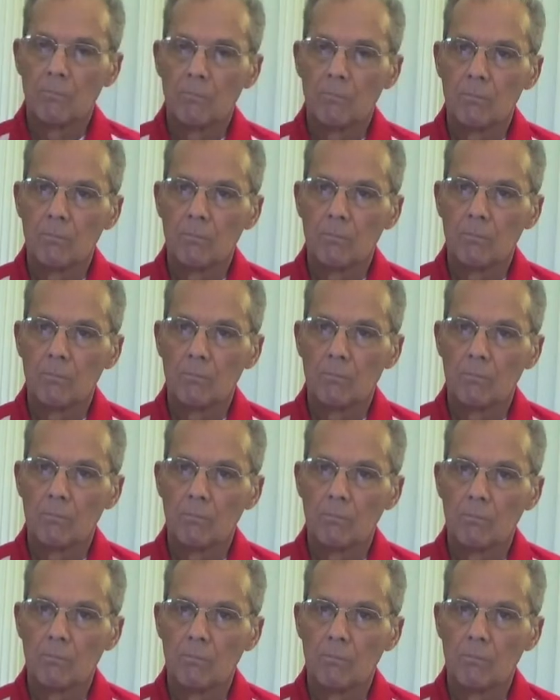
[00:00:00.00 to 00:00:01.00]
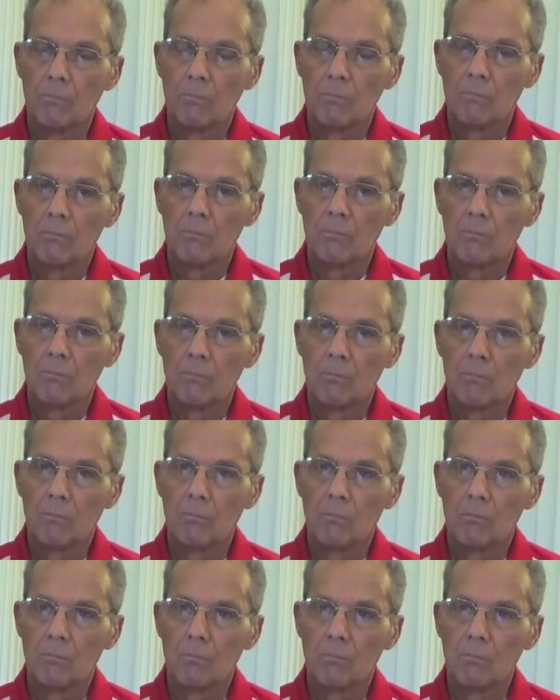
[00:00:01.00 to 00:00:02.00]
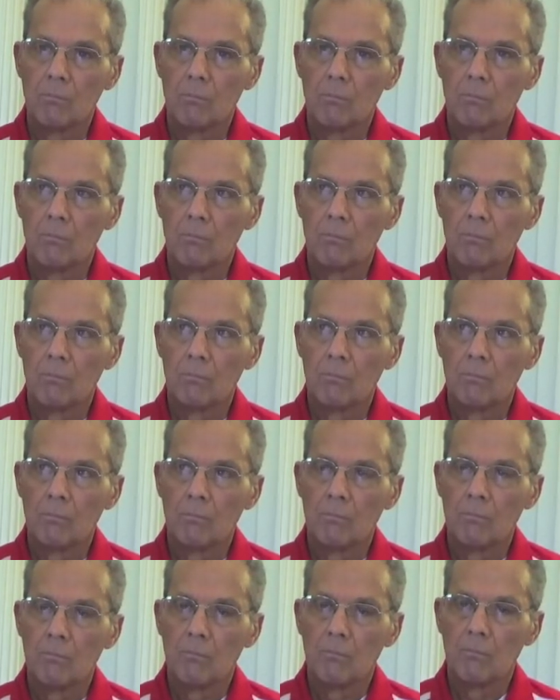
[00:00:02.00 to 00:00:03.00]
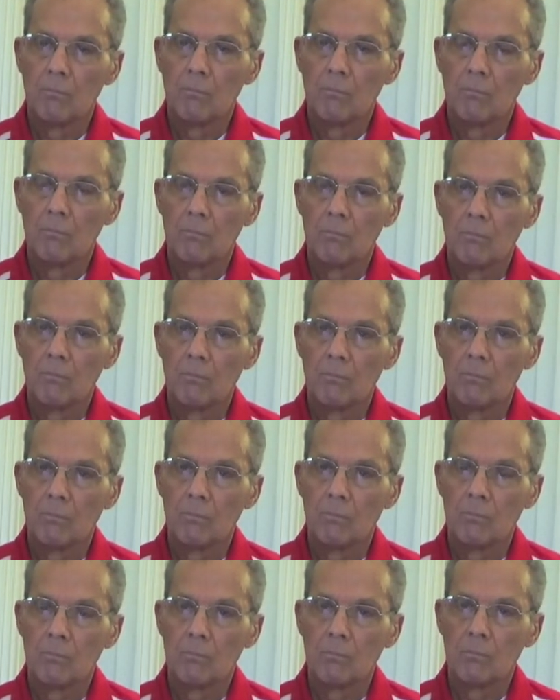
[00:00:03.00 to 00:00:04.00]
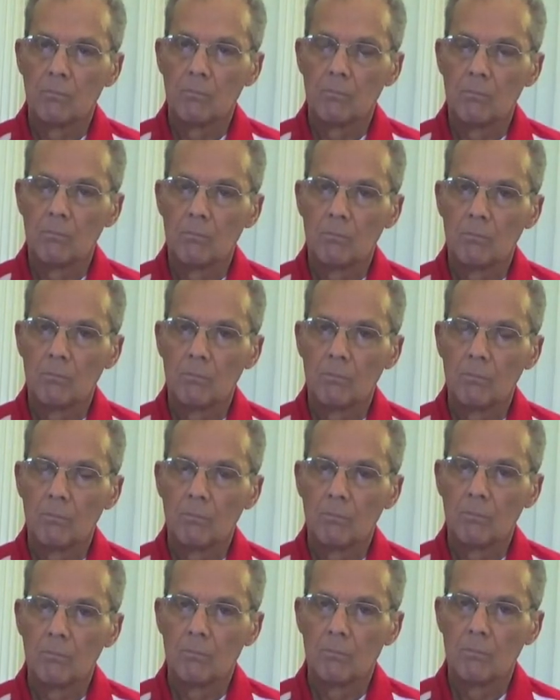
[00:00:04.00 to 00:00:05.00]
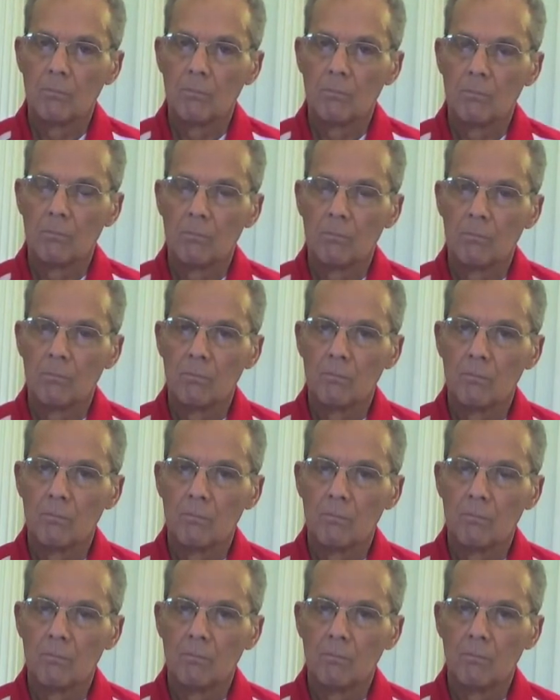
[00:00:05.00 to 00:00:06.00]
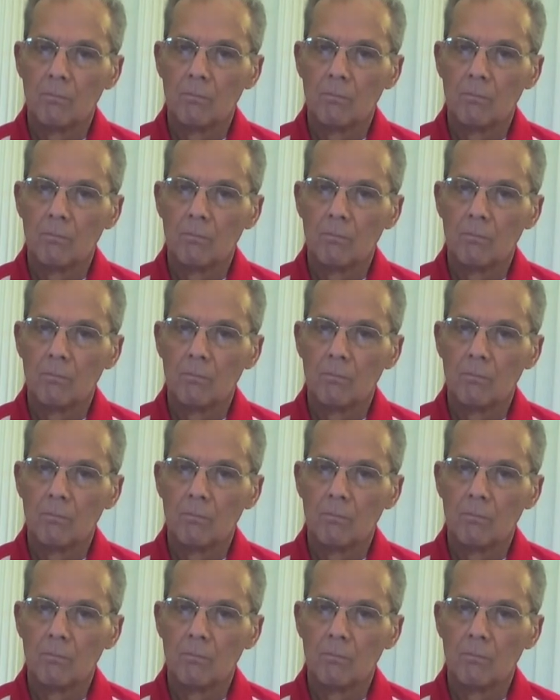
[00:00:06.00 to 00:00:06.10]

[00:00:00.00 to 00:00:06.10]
[no speech]